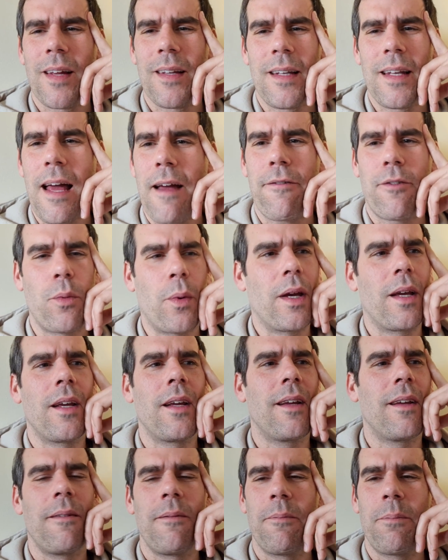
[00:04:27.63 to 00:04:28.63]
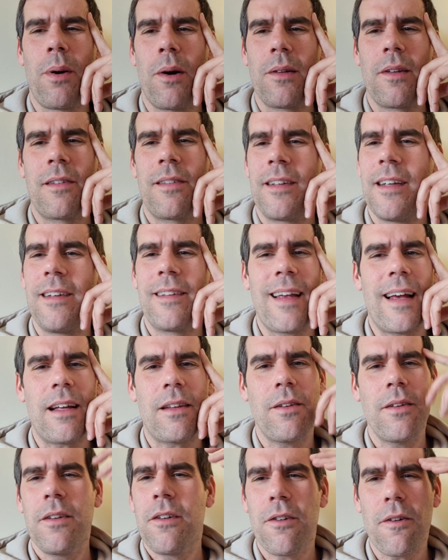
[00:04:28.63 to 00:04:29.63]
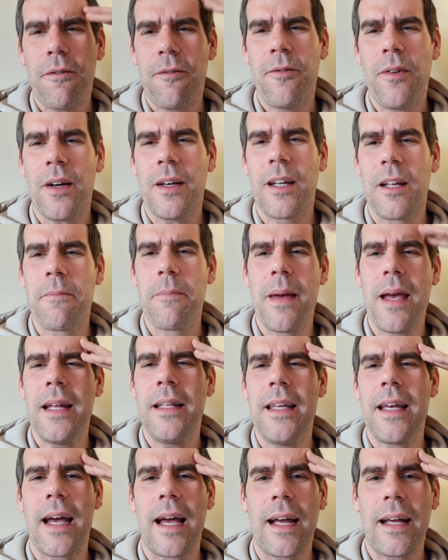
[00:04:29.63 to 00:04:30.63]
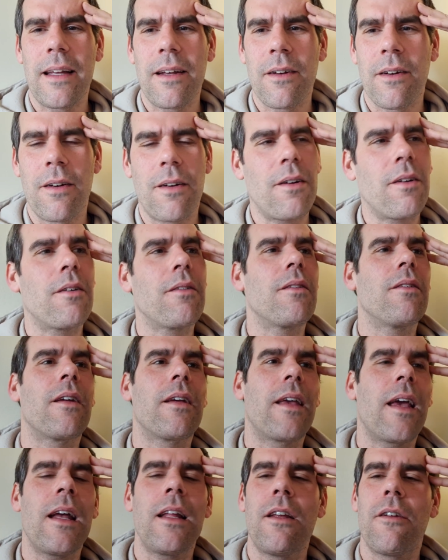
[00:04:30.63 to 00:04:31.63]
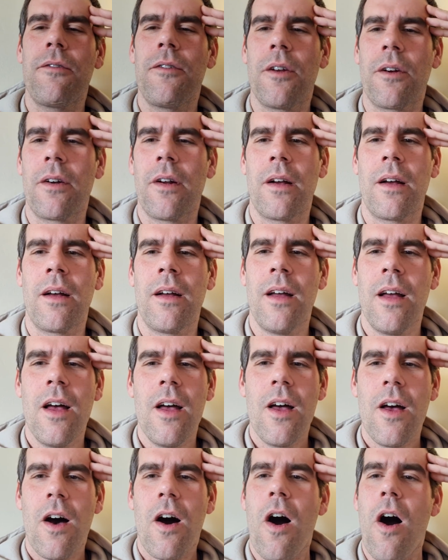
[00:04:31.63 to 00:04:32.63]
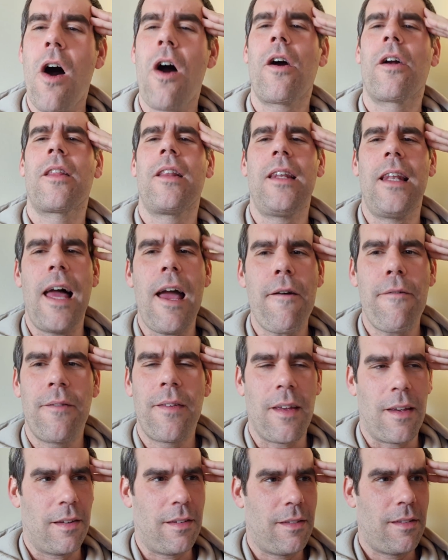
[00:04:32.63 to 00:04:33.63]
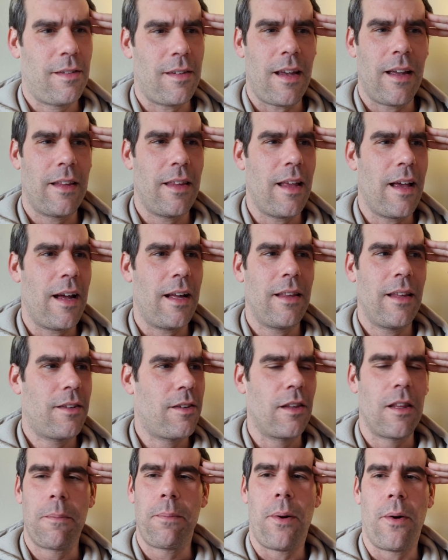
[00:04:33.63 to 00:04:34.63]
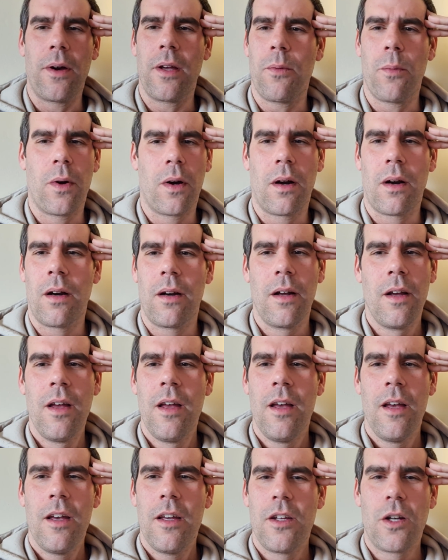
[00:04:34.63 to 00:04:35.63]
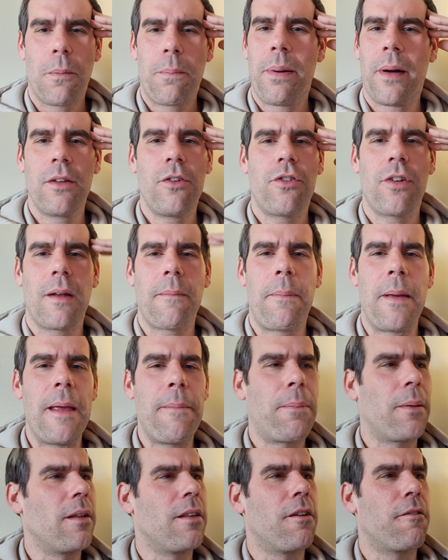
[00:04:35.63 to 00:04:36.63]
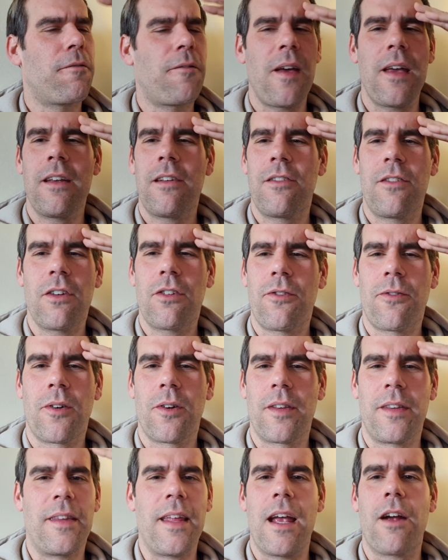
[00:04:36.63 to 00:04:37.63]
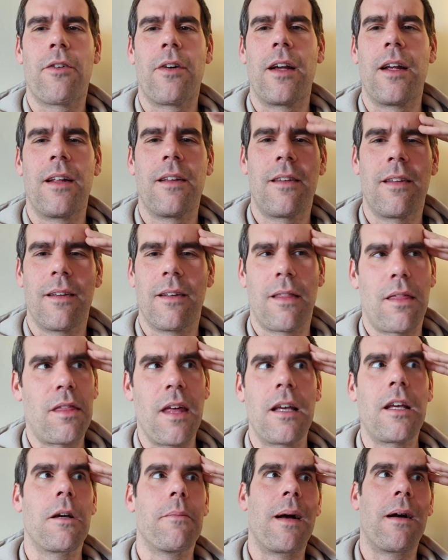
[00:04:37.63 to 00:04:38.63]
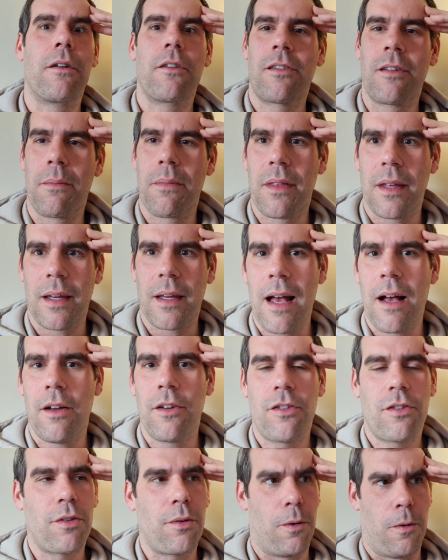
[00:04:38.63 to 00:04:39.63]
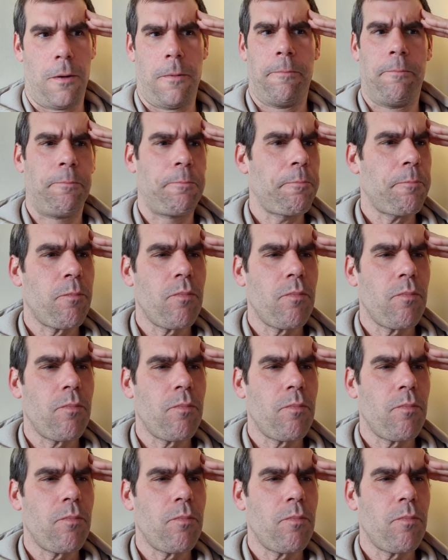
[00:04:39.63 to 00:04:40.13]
left-wing policies at all. You're a fucking maniac. Or again, if you're a hard leftist and to the point where you're punching people in the face just for daring to think about something else, or